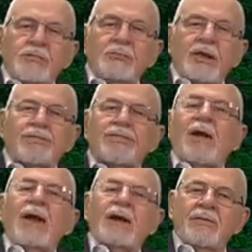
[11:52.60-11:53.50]
be a
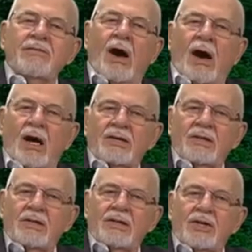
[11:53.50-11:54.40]
friend of God,
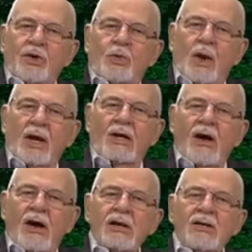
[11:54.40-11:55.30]
where
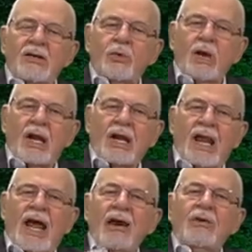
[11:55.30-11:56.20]
God will
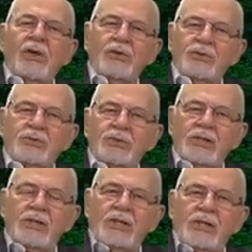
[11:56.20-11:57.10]
allow you
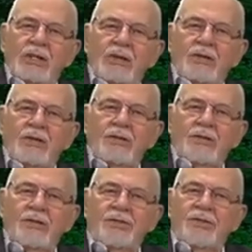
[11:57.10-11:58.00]

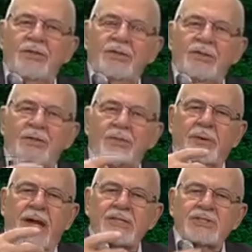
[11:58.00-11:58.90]
the
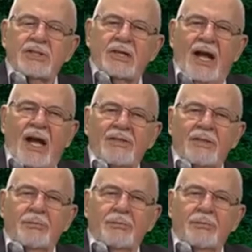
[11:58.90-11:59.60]
pleasure and the